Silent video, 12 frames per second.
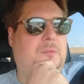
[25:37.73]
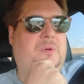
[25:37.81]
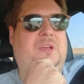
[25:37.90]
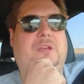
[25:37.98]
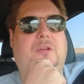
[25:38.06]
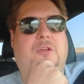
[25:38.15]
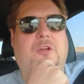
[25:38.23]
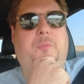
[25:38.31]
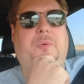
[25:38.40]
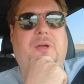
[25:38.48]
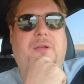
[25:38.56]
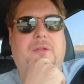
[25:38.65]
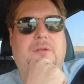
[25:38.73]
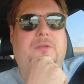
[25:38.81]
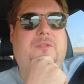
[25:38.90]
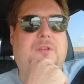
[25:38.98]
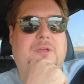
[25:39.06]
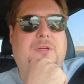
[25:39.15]
regular
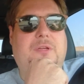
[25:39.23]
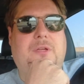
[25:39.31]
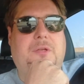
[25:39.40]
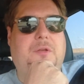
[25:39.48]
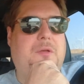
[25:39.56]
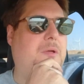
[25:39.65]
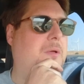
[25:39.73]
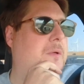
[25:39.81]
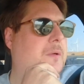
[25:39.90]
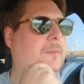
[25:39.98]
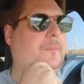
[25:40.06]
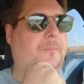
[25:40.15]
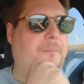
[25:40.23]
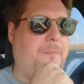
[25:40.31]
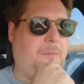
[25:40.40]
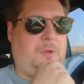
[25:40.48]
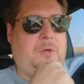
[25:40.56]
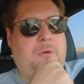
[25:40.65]
co-pilot London,
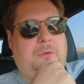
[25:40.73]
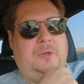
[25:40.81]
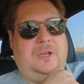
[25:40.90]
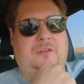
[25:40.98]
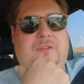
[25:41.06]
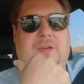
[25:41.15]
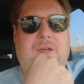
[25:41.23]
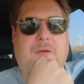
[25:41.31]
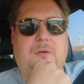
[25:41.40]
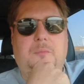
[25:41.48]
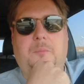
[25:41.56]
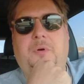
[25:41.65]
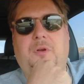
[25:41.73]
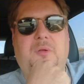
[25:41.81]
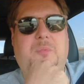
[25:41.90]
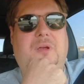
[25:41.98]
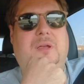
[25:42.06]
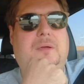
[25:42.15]
who needs a body
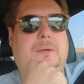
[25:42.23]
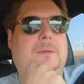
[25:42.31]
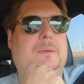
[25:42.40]
brake.